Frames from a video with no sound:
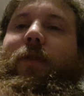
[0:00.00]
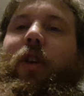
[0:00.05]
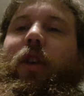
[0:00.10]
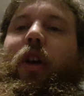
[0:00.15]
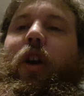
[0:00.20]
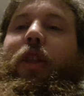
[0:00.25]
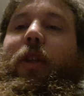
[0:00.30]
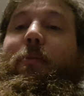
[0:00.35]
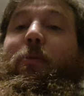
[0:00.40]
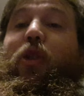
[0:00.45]

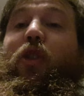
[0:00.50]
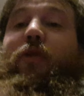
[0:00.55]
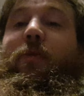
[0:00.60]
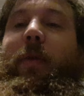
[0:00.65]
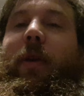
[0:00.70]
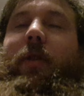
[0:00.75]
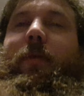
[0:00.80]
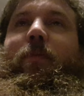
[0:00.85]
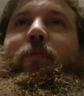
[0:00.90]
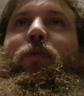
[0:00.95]
the
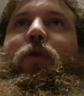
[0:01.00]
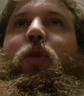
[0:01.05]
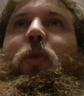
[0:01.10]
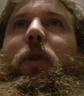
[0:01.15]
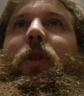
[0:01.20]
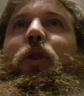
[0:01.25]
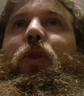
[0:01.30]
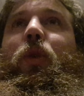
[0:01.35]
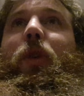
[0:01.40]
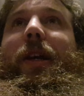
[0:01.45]
movement
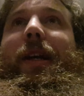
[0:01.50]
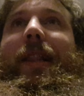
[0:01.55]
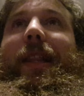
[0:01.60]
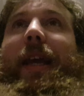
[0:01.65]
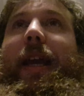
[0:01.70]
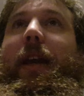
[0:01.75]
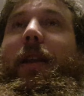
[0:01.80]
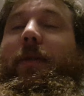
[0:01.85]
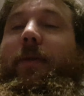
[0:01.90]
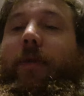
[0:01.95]
with good,
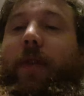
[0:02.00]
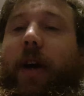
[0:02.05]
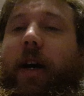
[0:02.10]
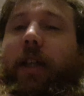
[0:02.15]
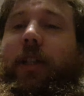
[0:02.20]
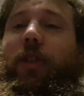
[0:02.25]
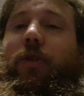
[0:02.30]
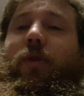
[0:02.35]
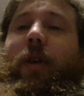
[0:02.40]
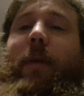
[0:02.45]
clean,
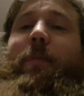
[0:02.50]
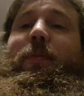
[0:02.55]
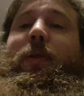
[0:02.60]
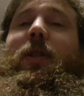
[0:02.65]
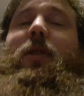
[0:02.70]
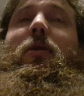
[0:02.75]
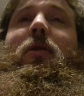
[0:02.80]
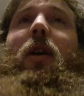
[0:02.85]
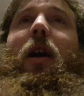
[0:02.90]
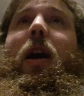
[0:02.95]
fast
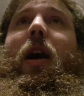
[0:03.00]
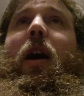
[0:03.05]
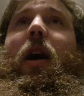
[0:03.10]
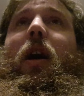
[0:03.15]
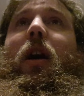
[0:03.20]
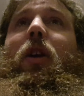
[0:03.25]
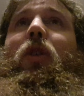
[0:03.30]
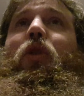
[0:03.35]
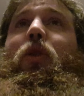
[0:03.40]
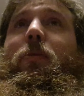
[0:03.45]
reps,
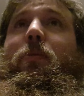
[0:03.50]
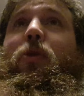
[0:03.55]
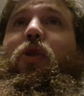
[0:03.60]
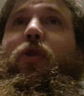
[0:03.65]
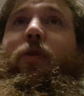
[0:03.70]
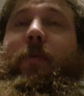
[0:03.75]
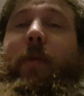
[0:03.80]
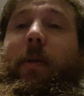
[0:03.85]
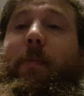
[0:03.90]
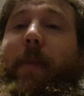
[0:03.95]
good
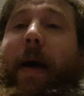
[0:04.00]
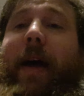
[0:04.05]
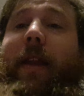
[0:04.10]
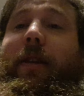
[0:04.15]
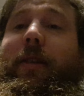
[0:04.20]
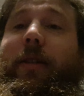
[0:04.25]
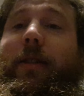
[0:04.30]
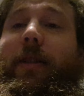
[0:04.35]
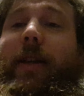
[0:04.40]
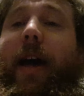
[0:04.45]
movement pattern
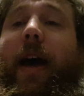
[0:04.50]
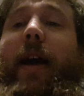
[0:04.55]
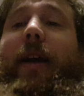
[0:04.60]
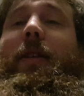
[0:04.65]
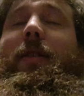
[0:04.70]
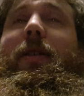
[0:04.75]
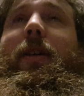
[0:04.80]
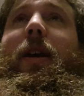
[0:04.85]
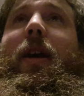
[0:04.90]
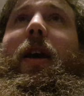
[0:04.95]

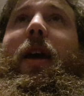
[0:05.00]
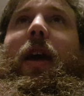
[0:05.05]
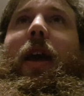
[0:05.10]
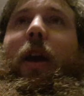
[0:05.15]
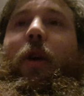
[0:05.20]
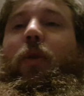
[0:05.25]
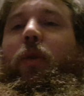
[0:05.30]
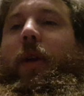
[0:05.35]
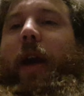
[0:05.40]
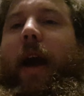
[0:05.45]
intact, it
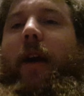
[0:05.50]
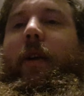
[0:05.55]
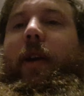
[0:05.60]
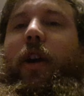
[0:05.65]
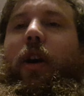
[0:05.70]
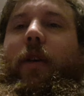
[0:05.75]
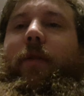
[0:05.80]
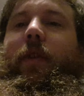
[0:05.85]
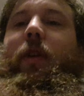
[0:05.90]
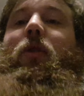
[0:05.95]
will carry over